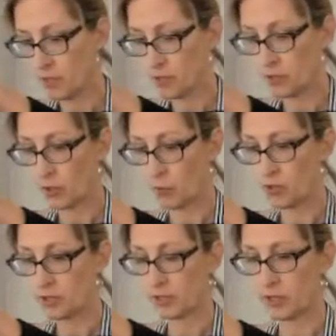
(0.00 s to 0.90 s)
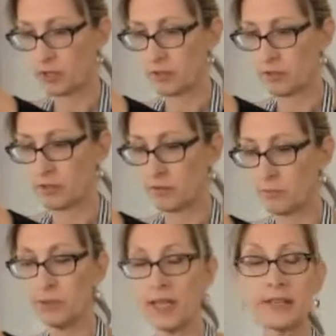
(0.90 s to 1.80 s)
So we're just going to
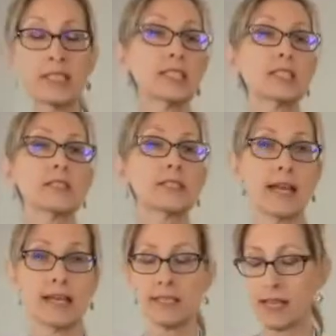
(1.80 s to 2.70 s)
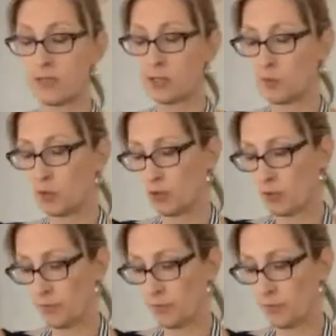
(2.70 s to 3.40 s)
blend this till it's nice and smooth.